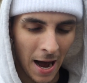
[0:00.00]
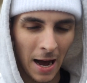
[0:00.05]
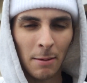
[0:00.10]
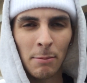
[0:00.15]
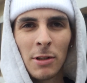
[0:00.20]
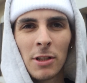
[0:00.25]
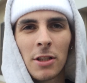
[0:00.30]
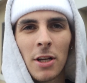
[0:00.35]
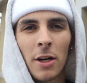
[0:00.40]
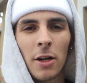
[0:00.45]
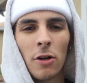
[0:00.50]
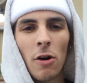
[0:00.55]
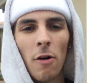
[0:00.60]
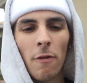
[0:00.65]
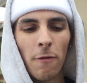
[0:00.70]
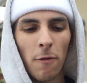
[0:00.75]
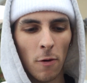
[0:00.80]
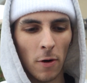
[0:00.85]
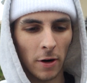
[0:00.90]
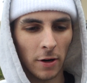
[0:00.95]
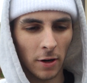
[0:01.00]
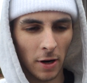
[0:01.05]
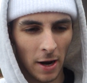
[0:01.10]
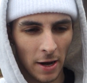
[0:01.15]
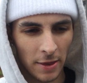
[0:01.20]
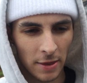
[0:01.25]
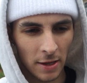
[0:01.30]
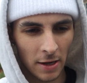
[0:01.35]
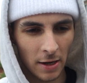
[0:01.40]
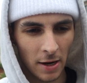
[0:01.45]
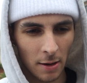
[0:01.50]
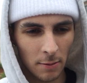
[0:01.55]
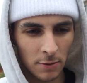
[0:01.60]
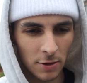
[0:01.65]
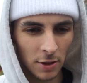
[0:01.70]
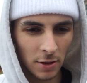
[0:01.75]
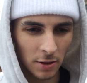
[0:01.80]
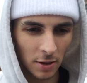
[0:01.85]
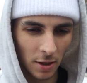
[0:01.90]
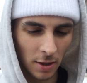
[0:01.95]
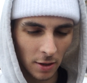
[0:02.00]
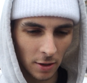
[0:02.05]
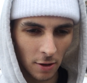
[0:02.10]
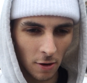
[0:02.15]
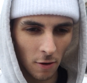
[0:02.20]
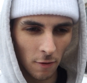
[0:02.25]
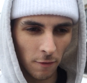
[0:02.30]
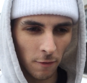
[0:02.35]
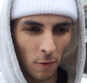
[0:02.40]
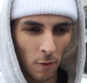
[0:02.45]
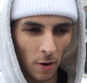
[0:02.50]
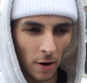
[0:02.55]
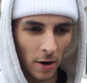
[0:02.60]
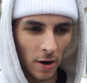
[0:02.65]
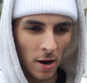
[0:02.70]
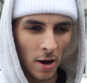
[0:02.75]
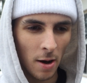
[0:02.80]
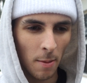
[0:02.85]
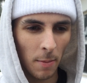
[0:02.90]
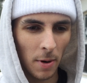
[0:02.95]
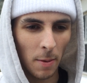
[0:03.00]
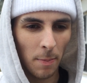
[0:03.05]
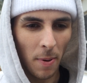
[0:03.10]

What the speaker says: I'm just gonna go for it. I think I'm just gonna go for it. I'm gonna